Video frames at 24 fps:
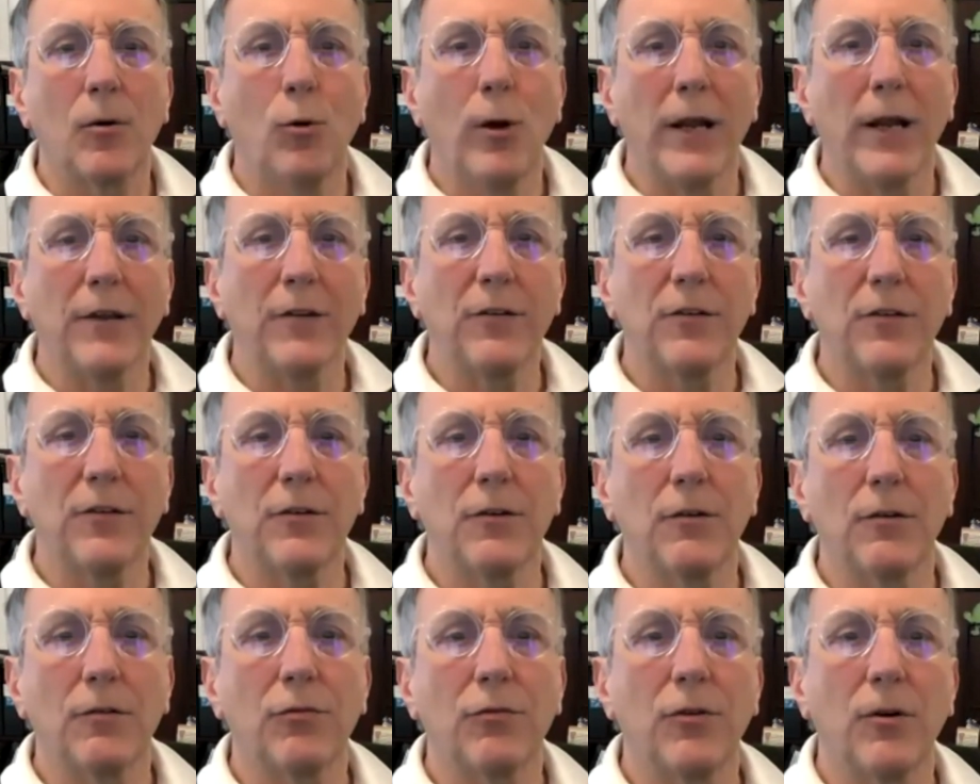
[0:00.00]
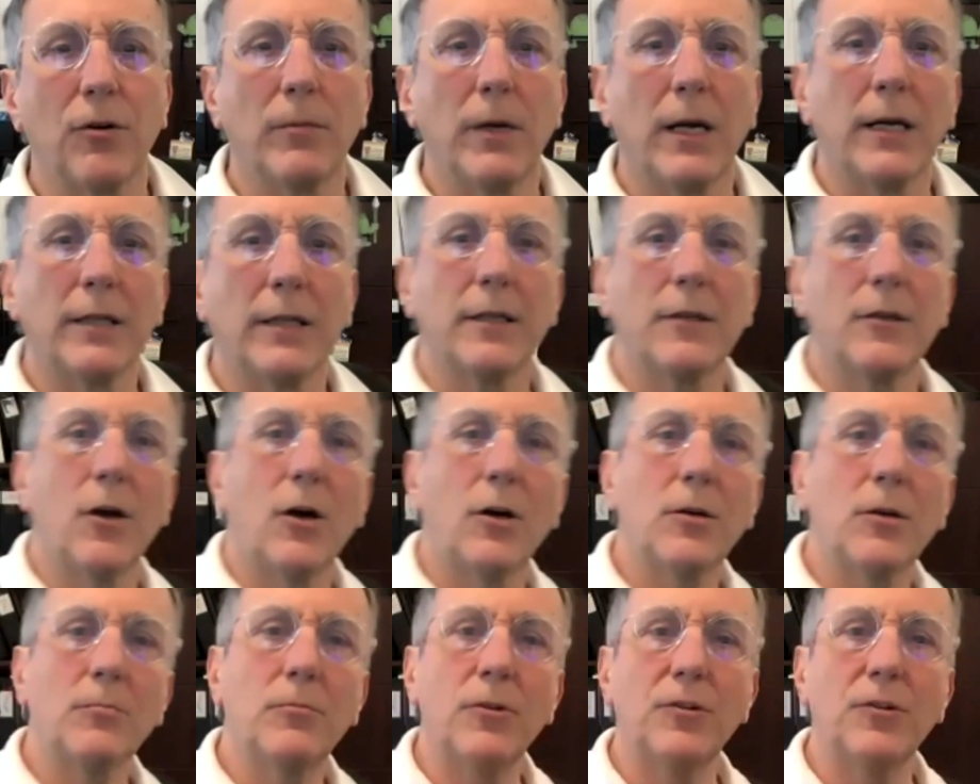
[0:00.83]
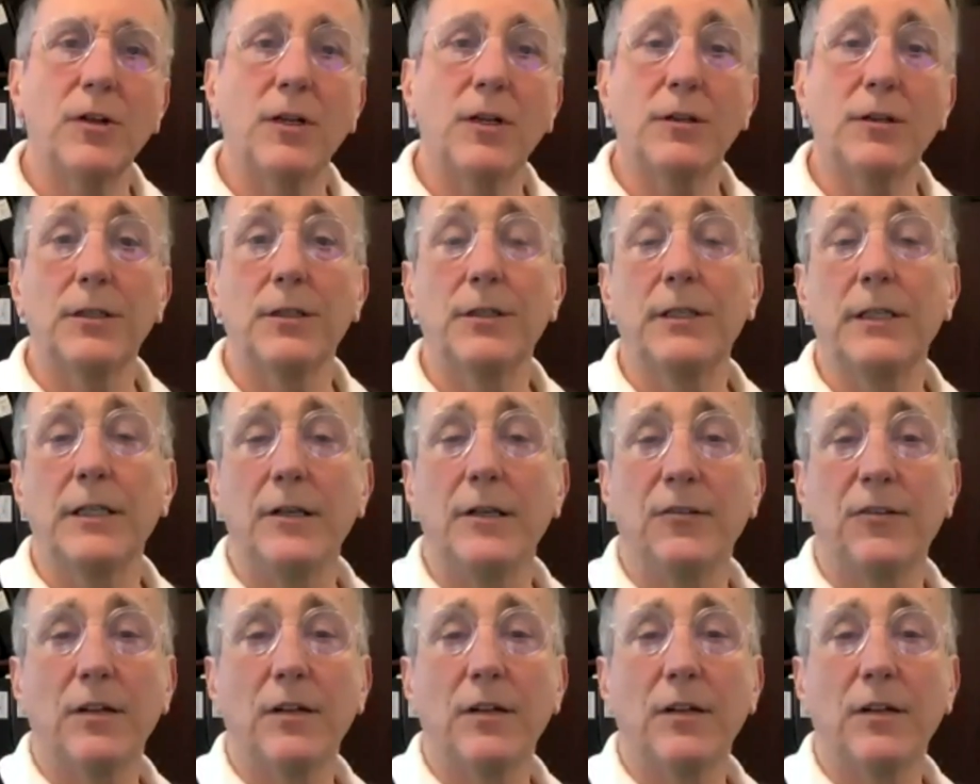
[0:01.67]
question from an anonymous attendee.